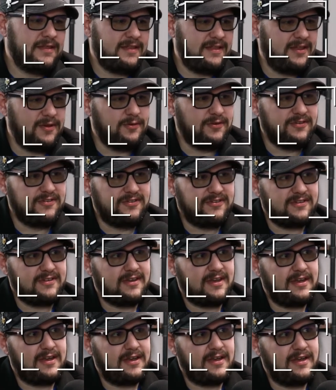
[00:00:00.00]
It was
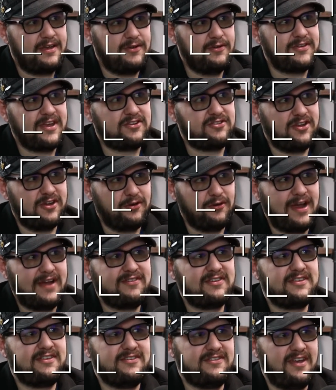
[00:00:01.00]
It was actually a
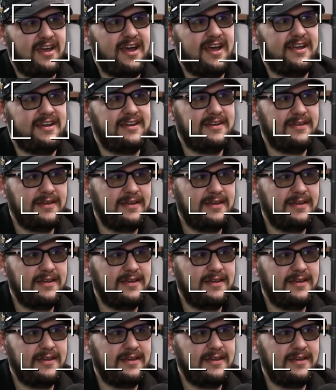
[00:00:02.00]
graphic design.